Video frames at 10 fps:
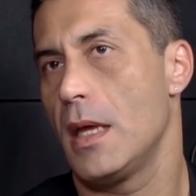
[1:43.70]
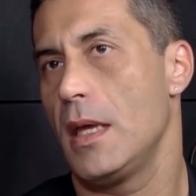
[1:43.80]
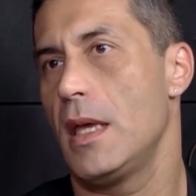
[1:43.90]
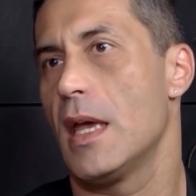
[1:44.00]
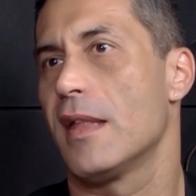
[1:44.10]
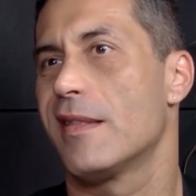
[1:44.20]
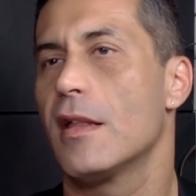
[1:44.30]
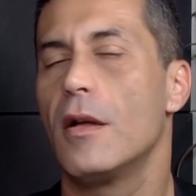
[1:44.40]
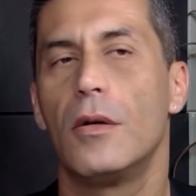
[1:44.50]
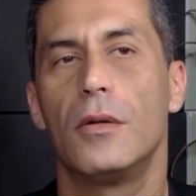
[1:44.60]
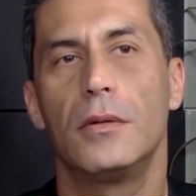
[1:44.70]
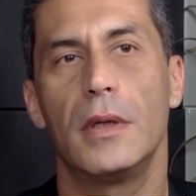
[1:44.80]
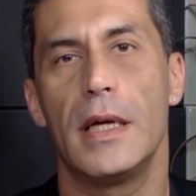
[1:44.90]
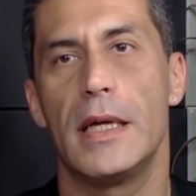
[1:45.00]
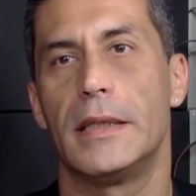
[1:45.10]
Yeah, so
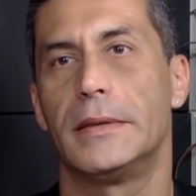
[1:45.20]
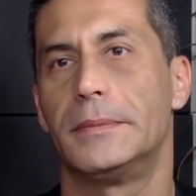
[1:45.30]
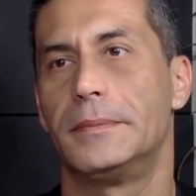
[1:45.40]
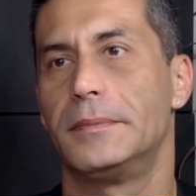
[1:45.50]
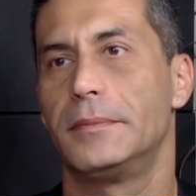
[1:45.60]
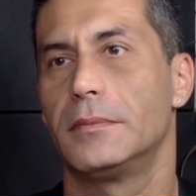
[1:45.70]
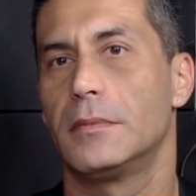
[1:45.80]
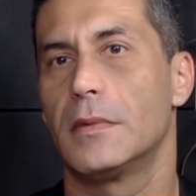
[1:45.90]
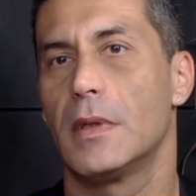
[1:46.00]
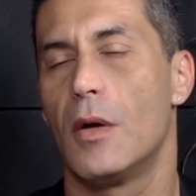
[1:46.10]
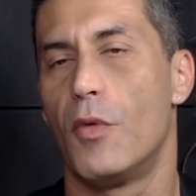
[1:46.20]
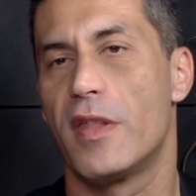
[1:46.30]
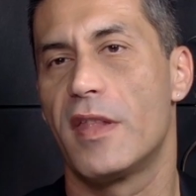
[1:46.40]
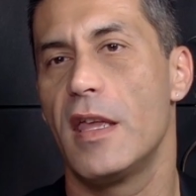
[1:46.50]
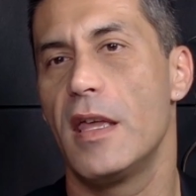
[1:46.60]
we
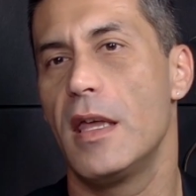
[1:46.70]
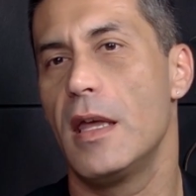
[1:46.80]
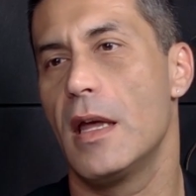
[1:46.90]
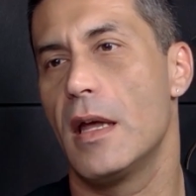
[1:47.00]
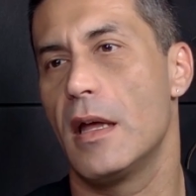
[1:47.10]
see